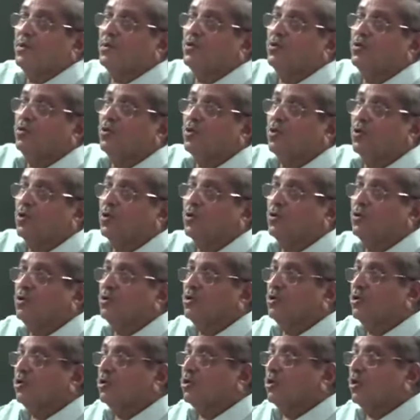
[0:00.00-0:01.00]
2
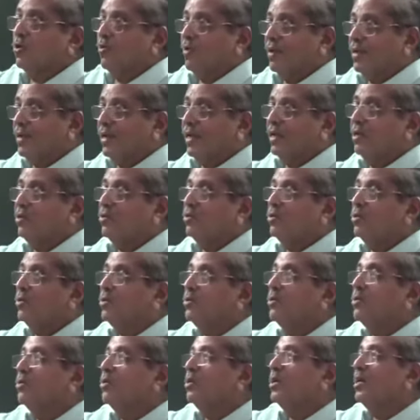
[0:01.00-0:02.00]
chloro, 1
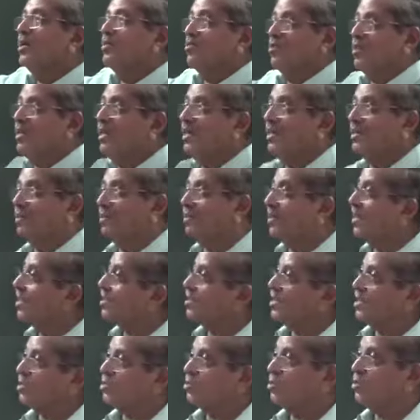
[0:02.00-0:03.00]
iodo, a thene,
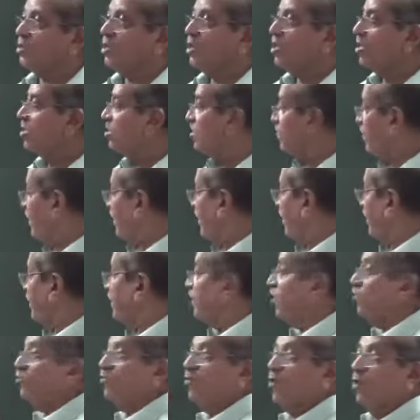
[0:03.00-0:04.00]
like that. Similarly,
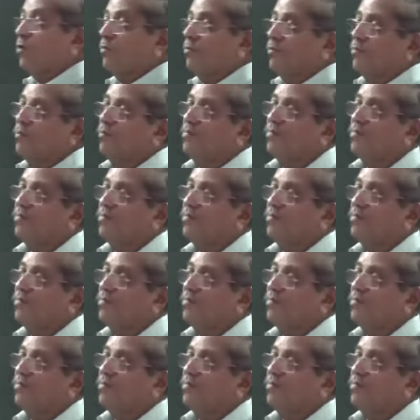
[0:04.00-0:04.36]
E form.